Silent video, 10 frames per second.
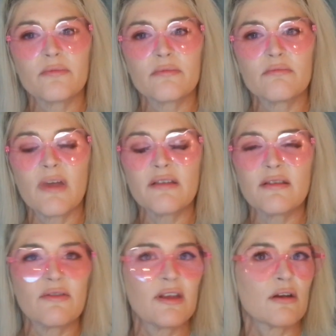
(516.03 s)
must
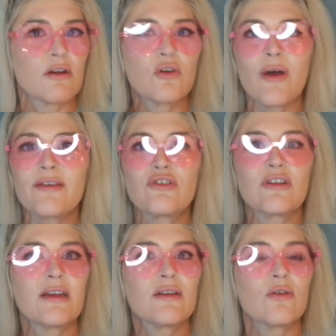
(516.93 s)
have either
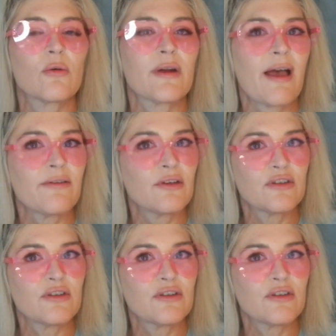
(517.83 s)
questioned or what have you.